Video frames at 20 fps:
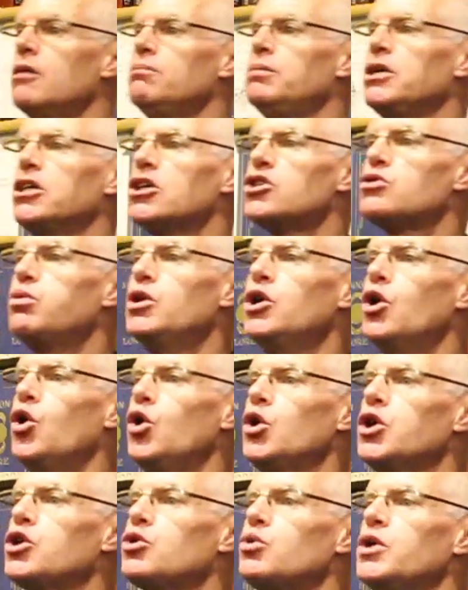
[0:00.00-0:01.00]
because we
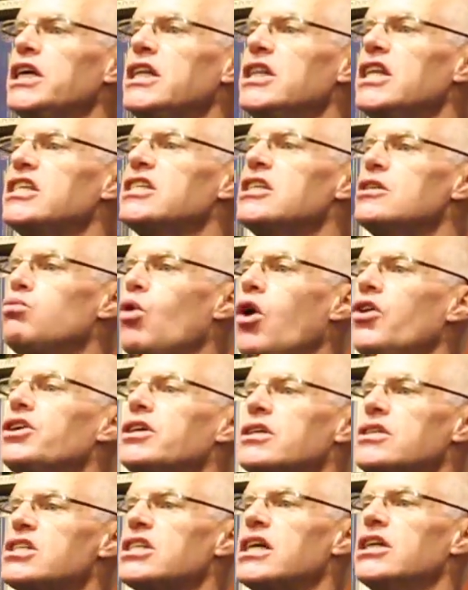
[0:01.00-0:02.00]
all agree this is what the
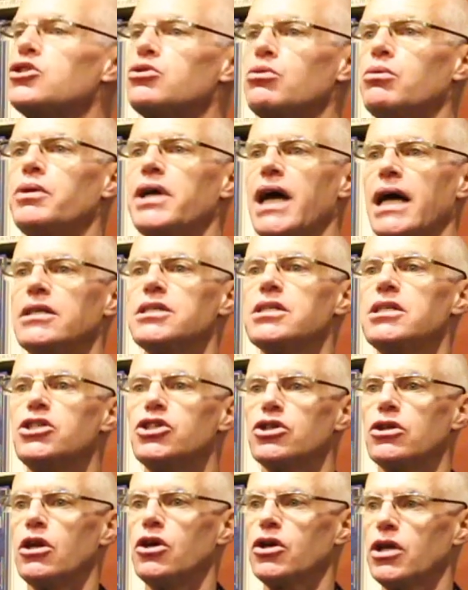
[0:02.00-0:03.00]
consensual reality
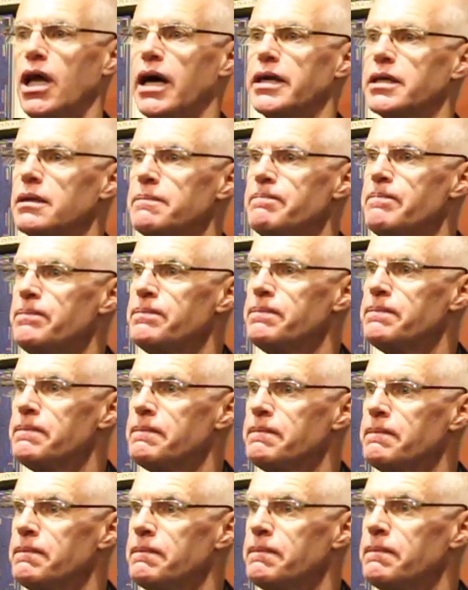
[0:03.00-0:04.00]
should look like.
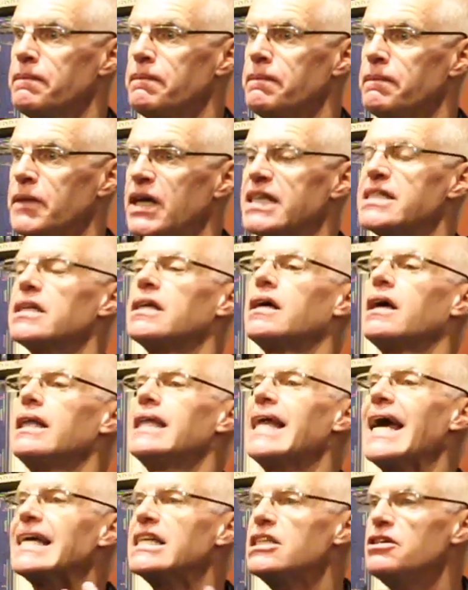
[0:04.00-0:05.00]
It's a
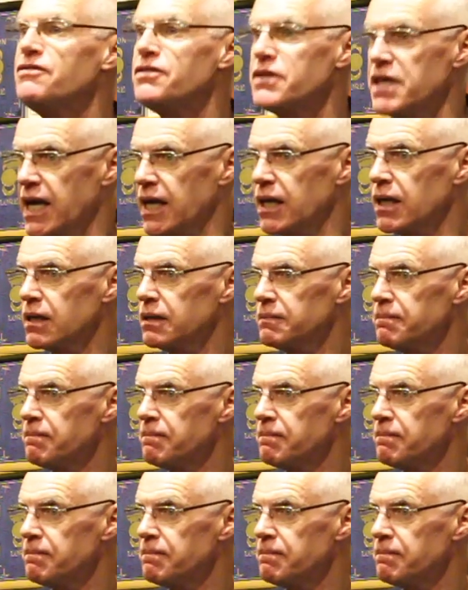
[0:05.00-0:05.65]
collective thing.